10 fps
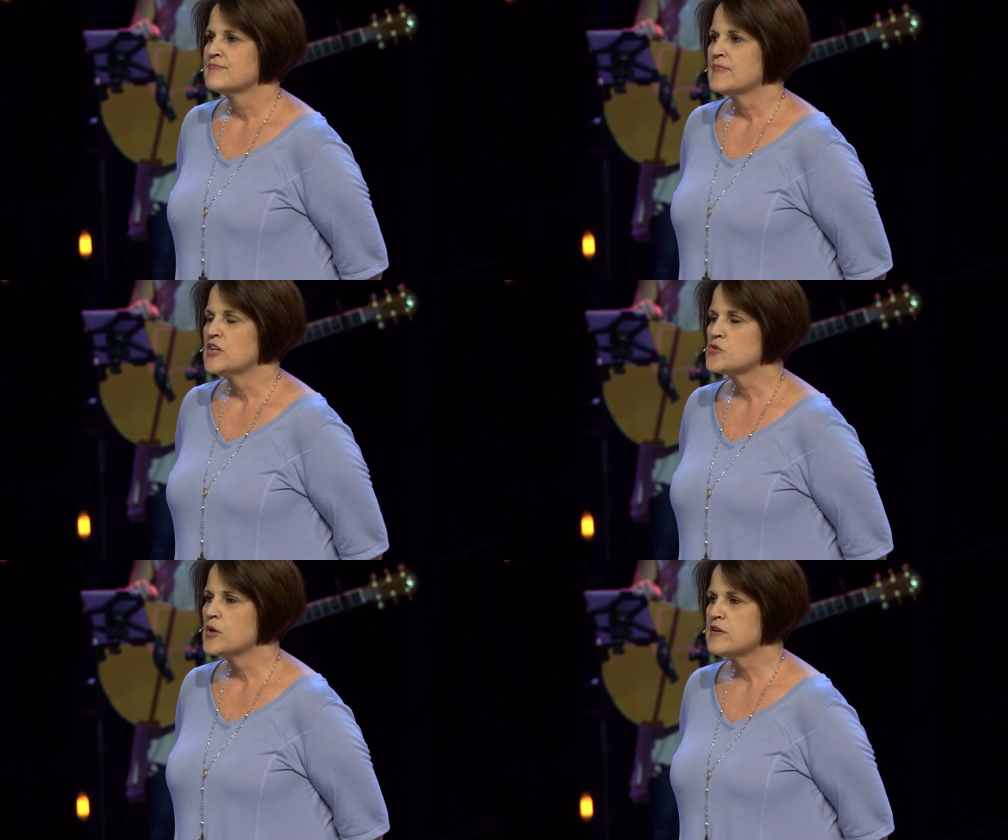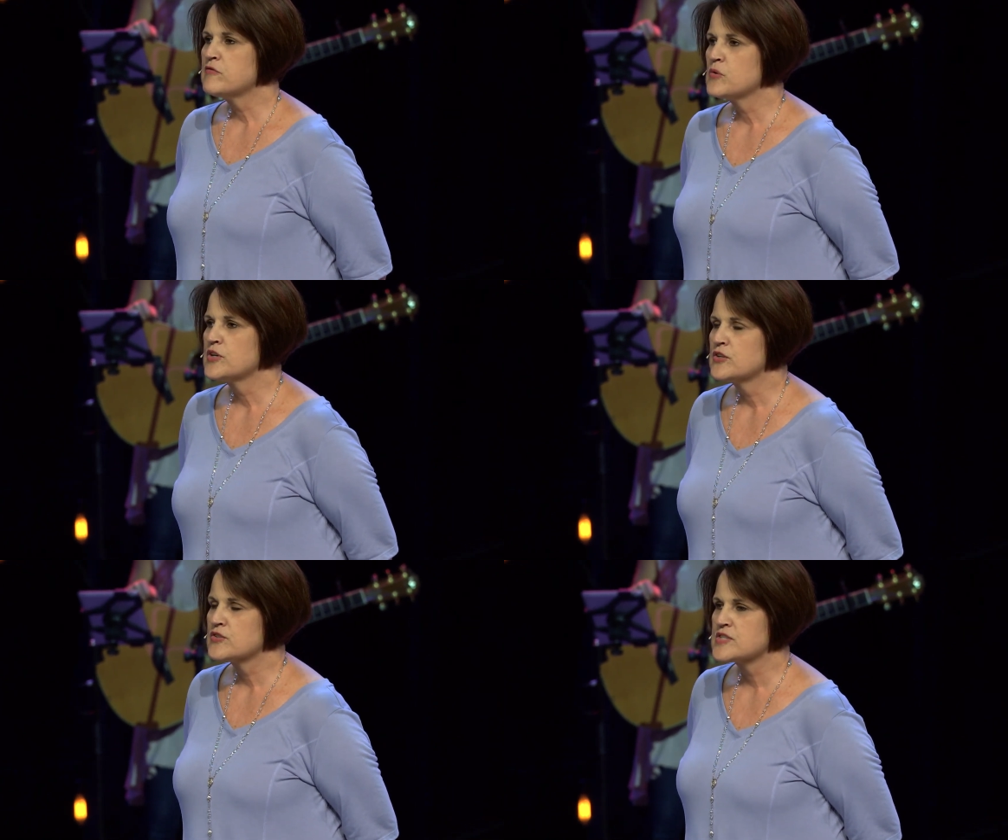And 24
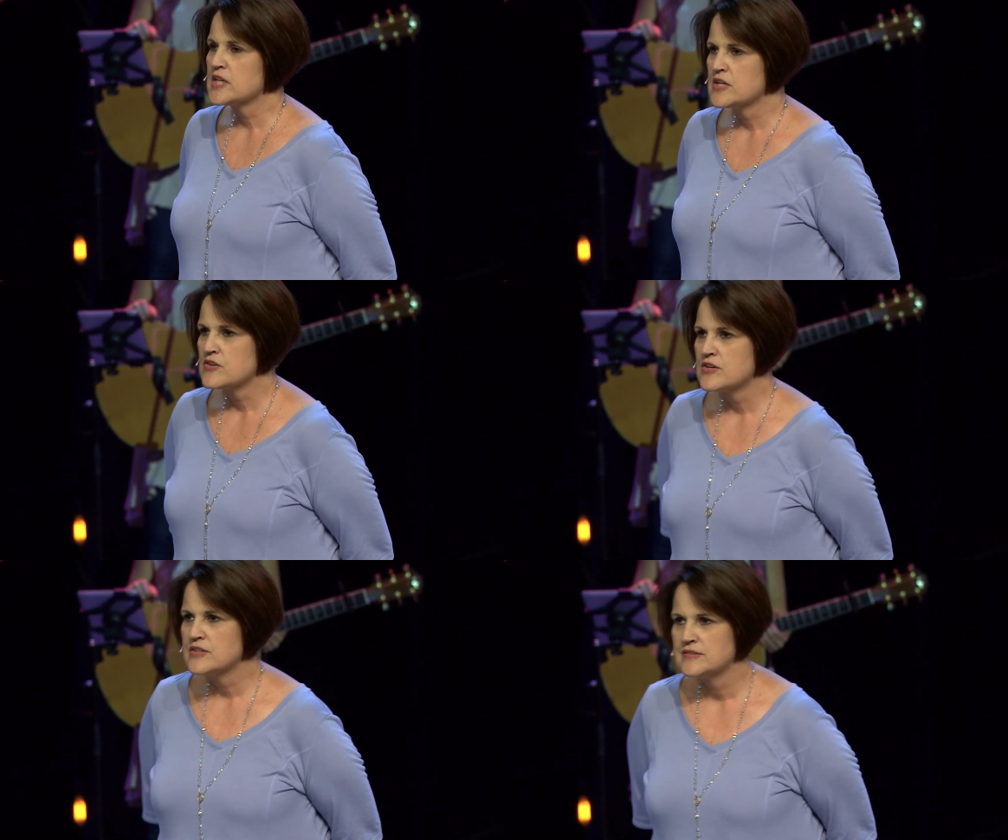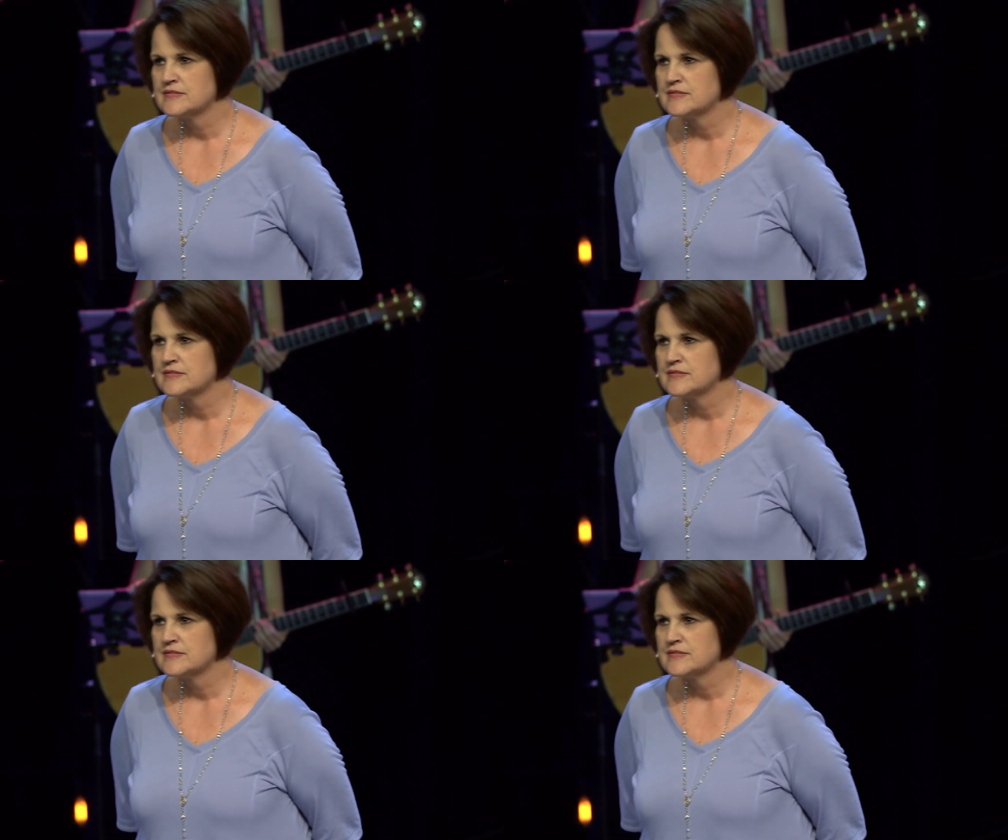years later,